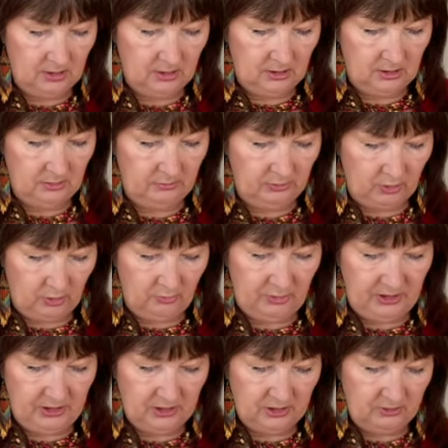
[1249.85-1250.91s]
I've got a
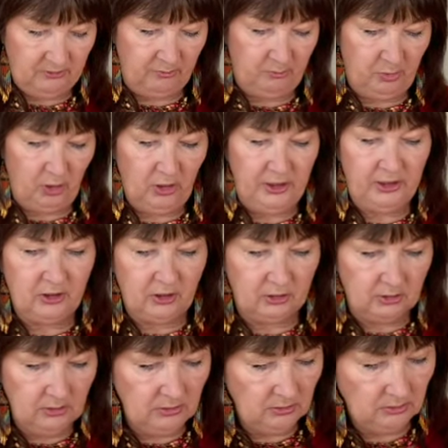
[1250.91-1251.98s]
piece of
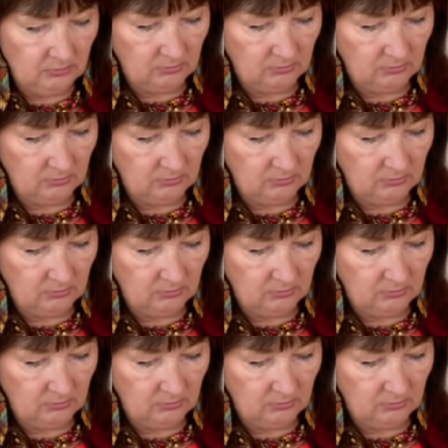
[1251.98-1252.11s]
polycotton